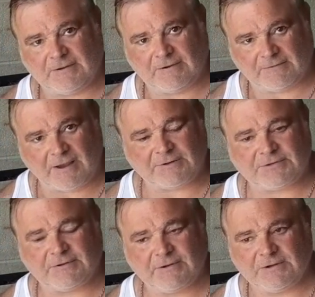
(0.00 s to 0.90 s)
All right.
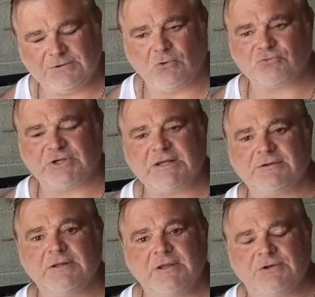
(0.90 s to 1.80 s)
You don't
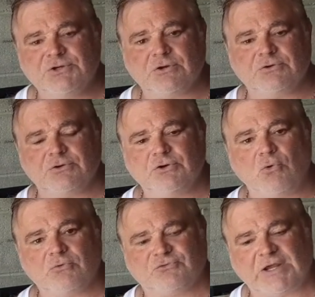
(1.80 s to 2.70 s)
send
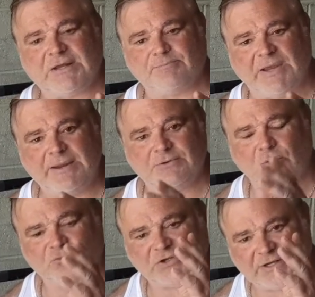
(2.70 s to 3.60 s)

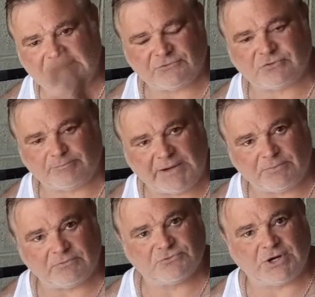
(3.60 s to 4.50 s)
instant
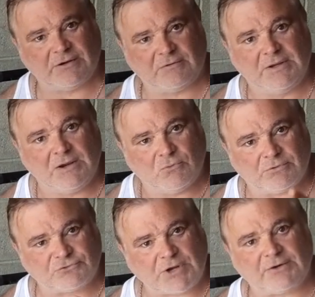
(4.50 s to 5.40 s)
people to jail when
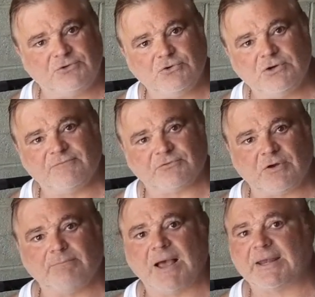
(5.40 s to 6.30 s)
they're trying to do good for
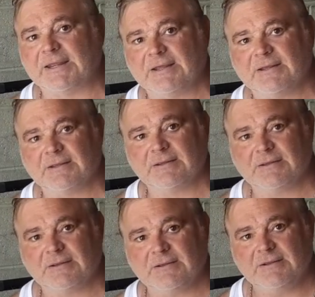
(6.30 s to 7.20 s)
somebody.
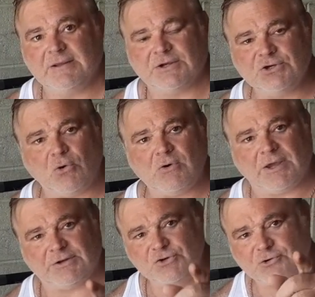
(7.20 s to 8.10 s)
You don't,
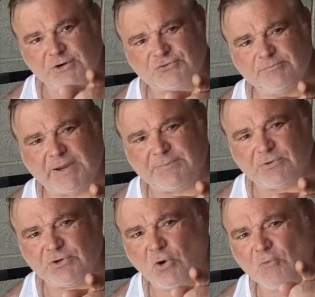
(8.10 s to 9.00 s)
and you Christian people,
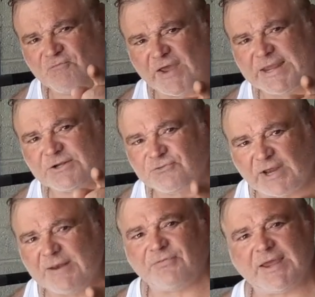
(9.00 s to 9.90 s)
you don't think and
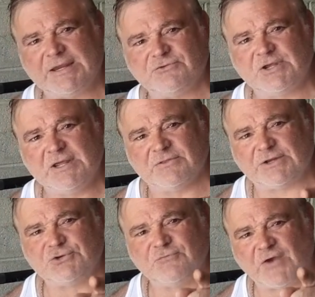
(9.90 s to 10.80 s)
say things
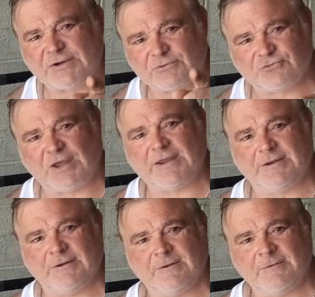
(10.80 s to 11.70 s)
that you think are
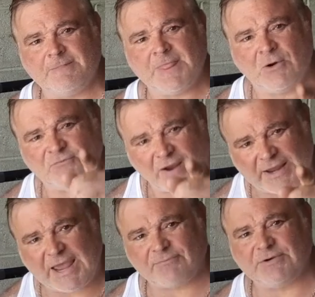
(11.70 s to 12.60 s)
saved without
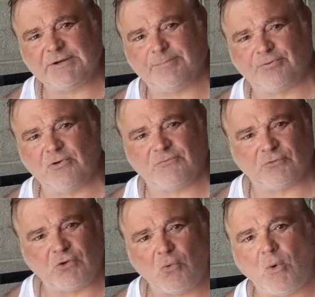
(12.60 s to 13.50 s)
having any proof or
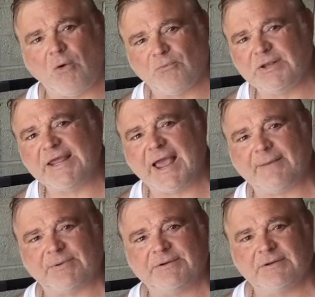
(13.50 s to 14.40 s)
know what really
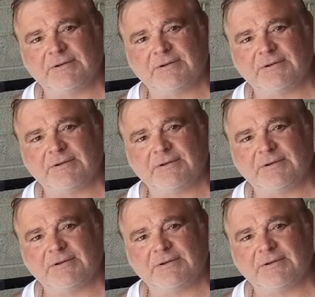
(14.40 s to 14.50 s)
happened.